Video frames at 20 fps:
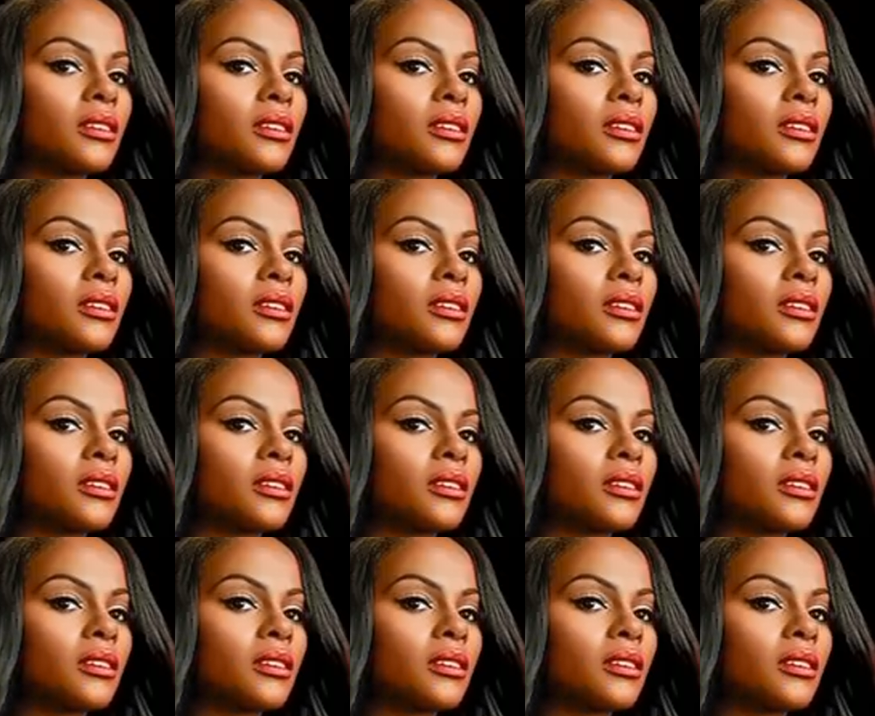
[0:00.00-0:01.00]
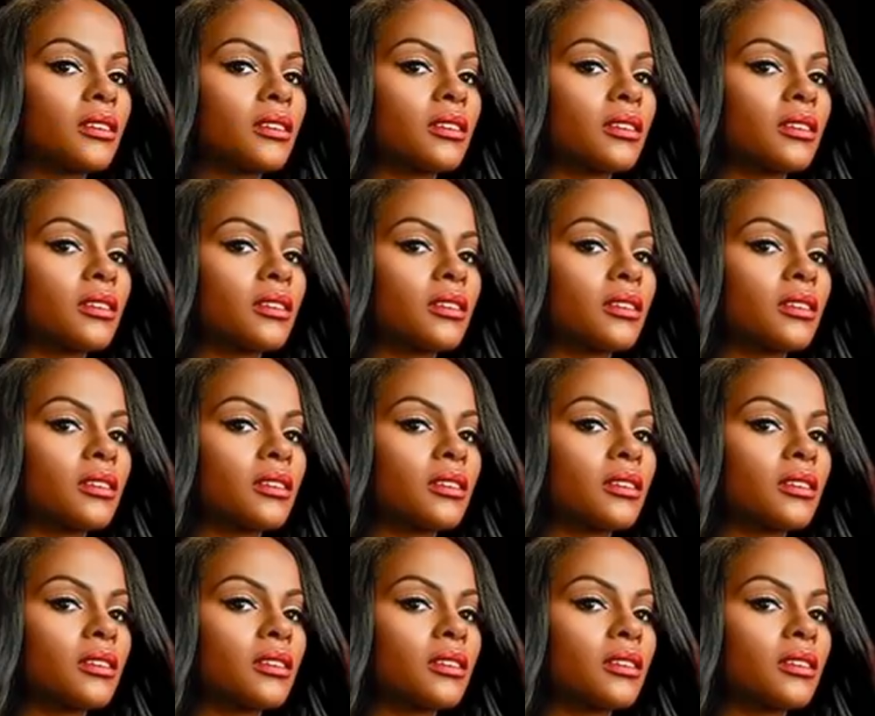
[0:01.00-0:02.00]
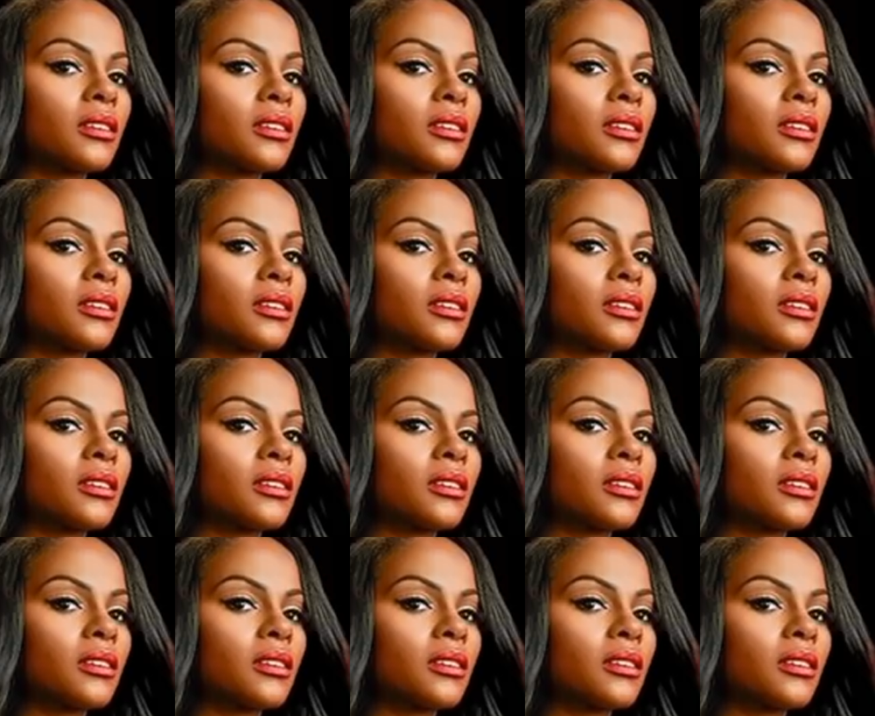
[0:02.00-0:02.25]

(silent)